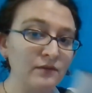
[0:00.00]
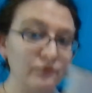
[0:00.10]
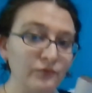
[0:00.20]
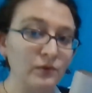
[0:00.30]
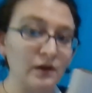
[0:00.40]

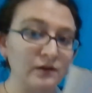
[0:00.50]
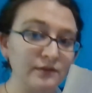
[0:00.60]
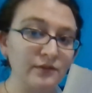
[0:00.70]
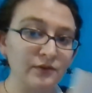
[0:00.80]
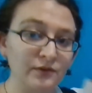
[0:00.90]
for our
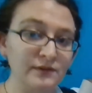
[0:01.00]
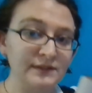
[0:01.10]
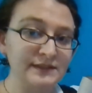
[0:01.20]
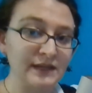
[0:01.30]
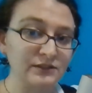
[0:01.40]
third
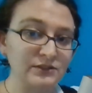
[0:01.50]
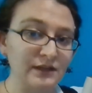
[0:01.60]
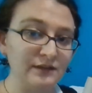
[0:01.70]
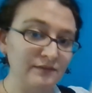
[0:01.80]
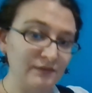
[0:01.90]

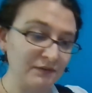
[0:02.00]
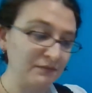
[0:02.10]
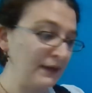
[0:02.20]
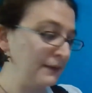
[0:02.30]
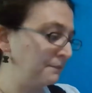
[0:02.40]
section. All
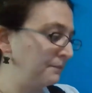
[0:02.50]
right?